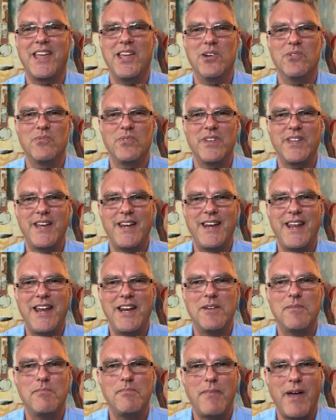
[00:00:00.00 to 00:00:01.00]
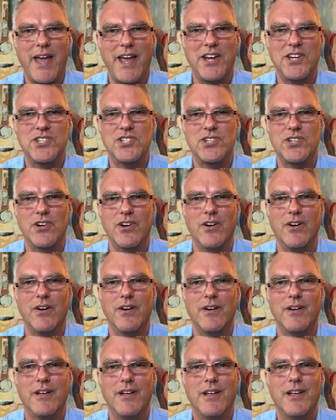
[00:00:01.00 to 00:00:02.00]
you really need to make
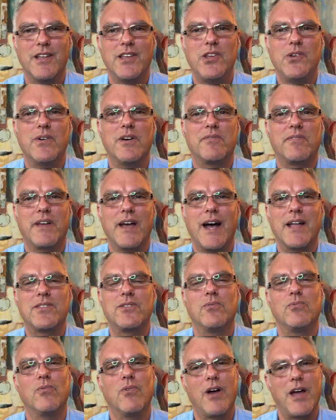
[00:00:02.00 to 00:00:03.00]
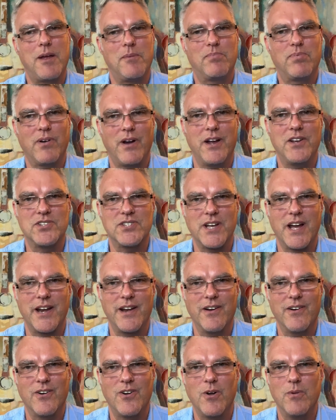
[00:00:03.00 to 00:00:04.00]
sure you have got the right price on
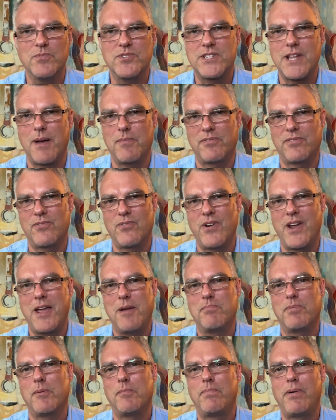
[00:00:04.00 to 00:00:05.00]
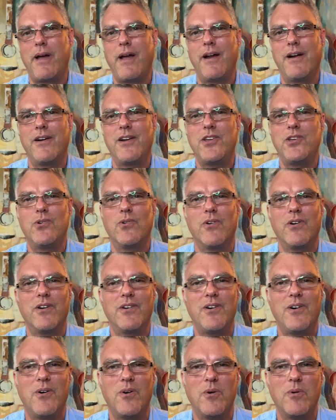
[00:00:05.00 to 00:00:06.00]
your home. Step 3, prepare your
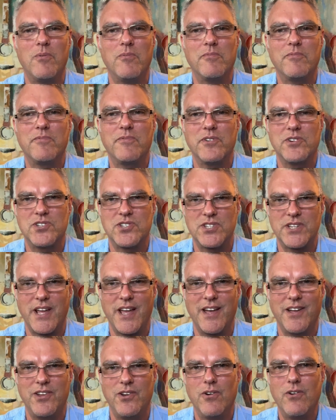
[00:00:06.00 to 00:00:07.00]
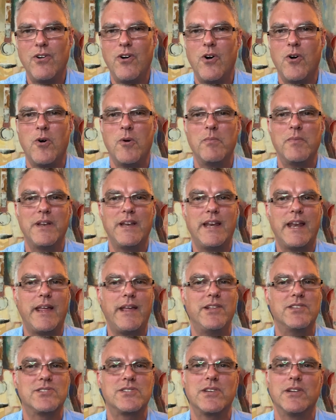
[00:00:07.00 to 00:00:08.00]
home for sale. Your home
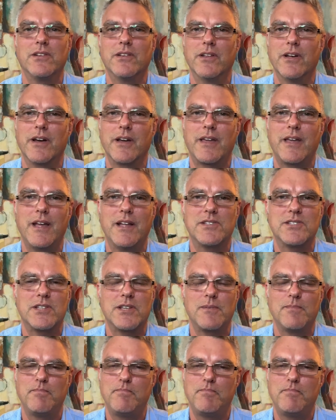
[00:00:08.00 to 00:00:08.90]
needs to look its